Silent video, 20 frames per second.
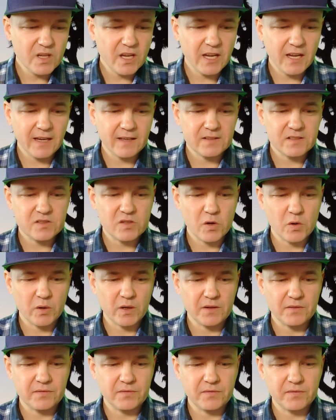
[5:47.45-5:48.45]
And so
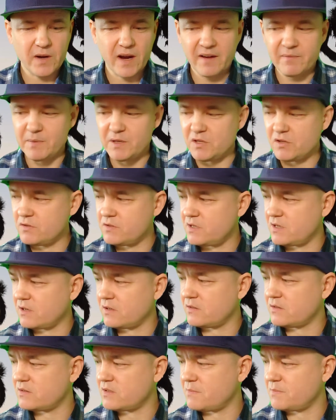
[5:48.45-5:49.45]
if I've been
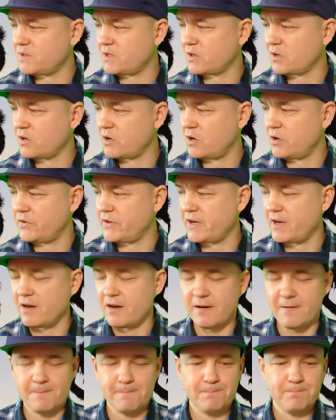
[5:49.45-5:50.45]
using something called
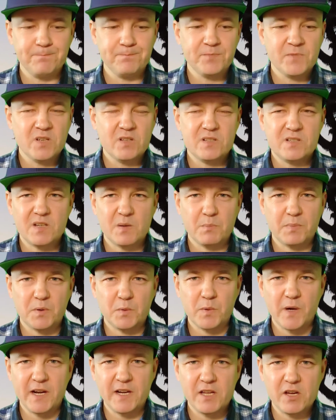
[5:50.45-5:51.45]
um, Simple
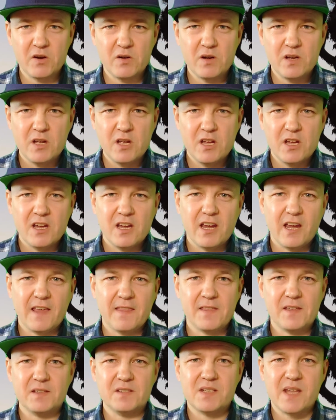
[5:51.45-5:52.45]
Radio,
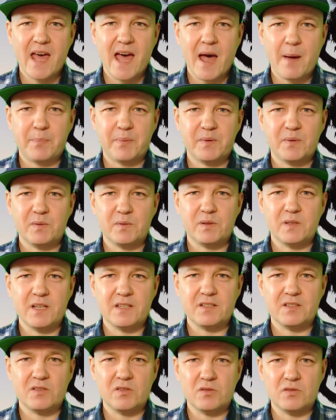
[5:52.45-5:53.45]
and this app
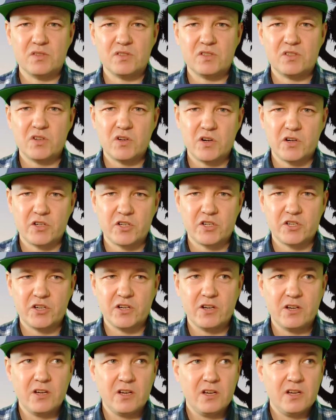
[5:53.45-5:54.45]
lets you search
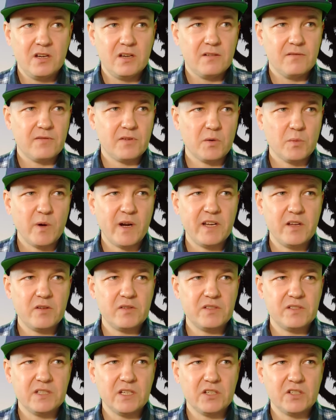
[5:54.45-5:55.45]
for radio
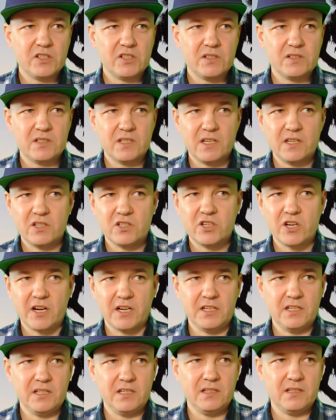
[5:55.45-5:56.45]
stations in
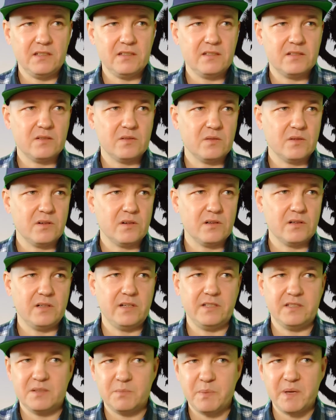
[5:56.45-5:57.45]
Chinese or
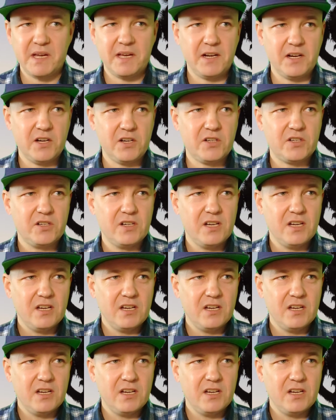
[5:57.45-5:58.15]
in Spanish